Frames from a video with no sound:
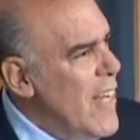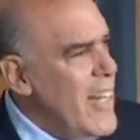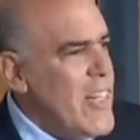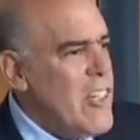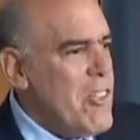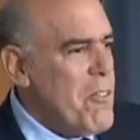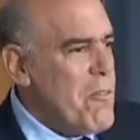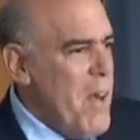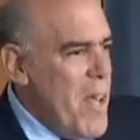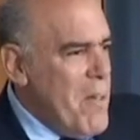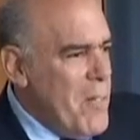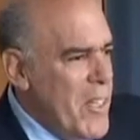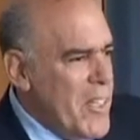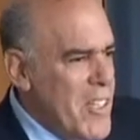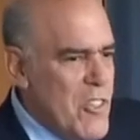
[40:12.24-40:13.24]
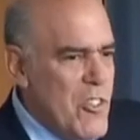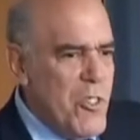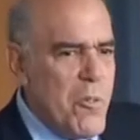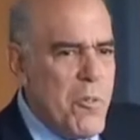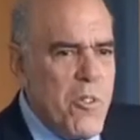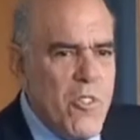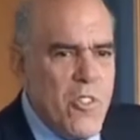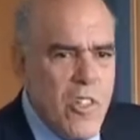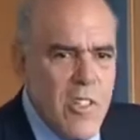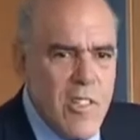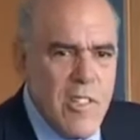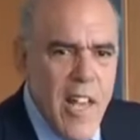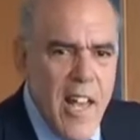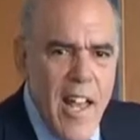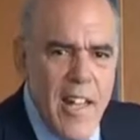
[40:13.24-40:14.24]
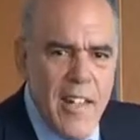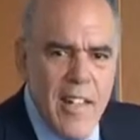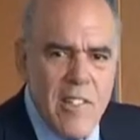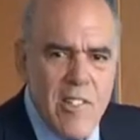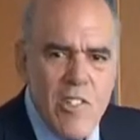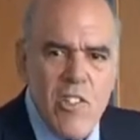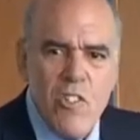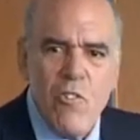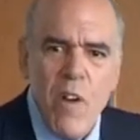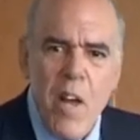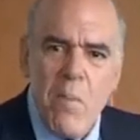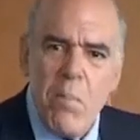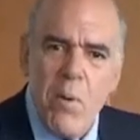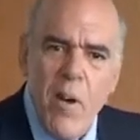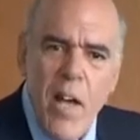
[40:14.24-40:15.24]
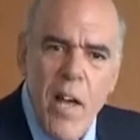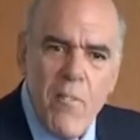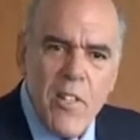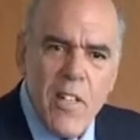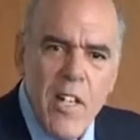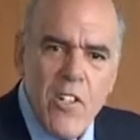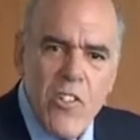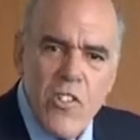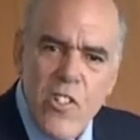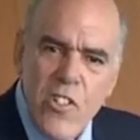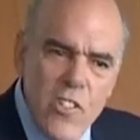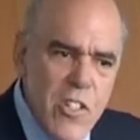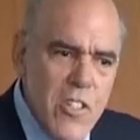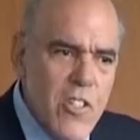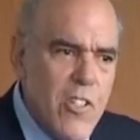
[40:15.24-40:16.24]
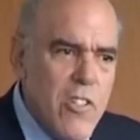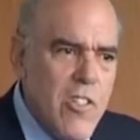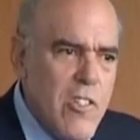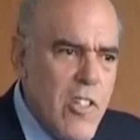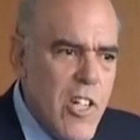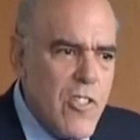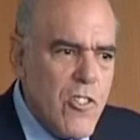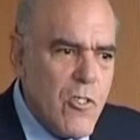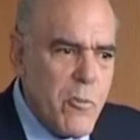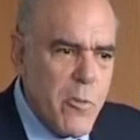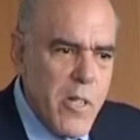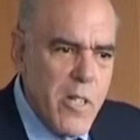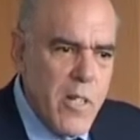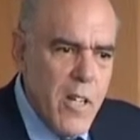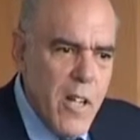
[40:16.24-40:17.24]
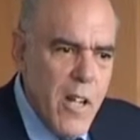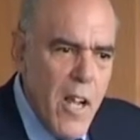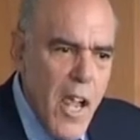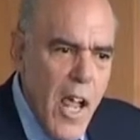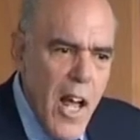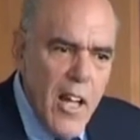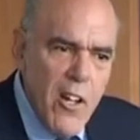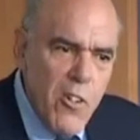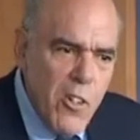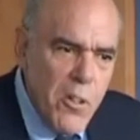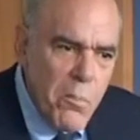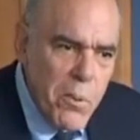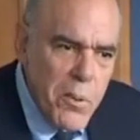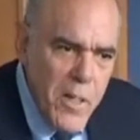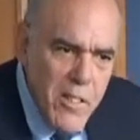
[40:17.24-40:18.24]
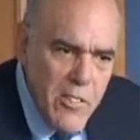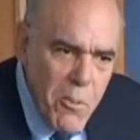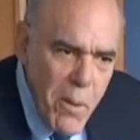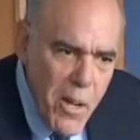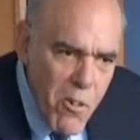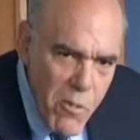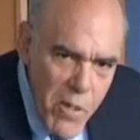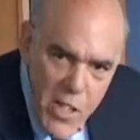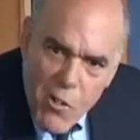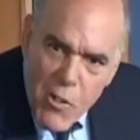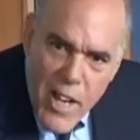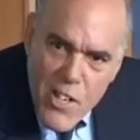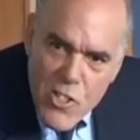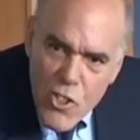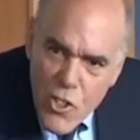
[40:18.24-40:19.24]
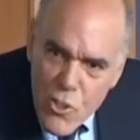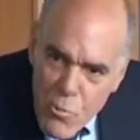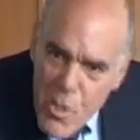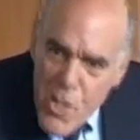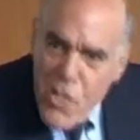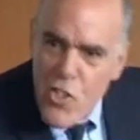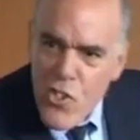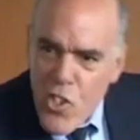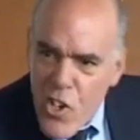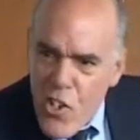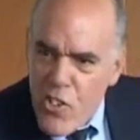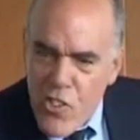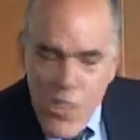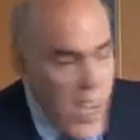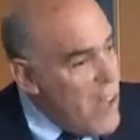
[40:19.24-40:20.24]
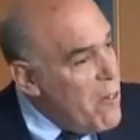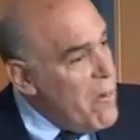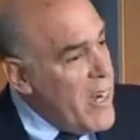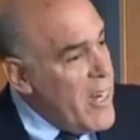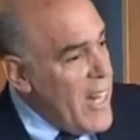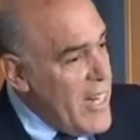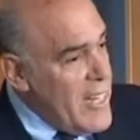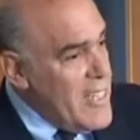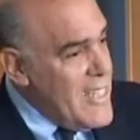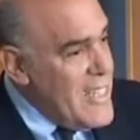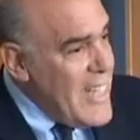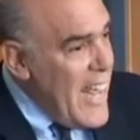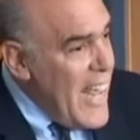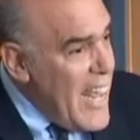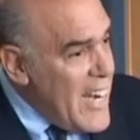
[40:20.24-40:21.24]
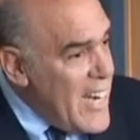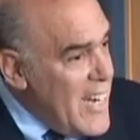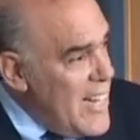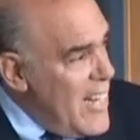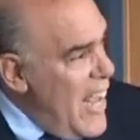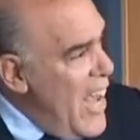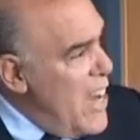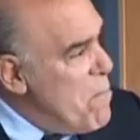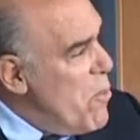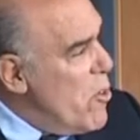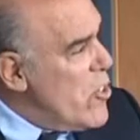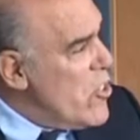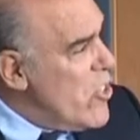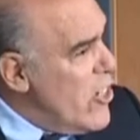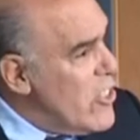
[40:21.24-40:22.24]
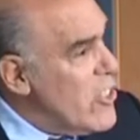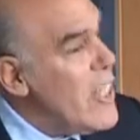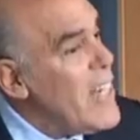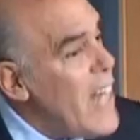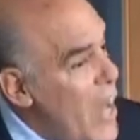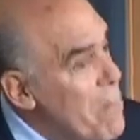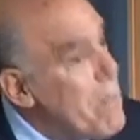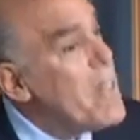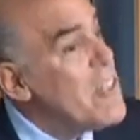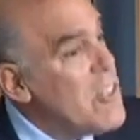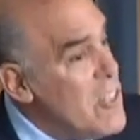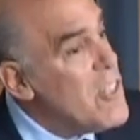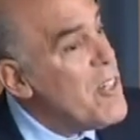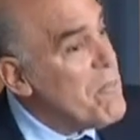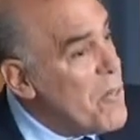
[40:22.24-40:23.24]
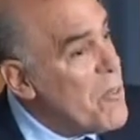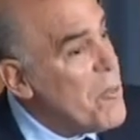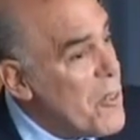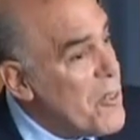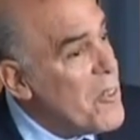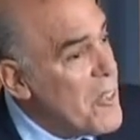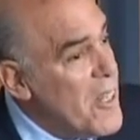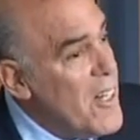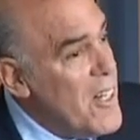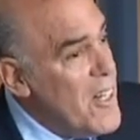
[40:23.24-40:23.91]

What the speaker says: And I said, "Graham, look at these two new shirts I had." And I said, "Does Grandpa have a lot of shirts?" And she says, "He has three." I couldn't believe it. I said, "He only has three shirts. I already had 10, had more shirts than that, but it's a different world."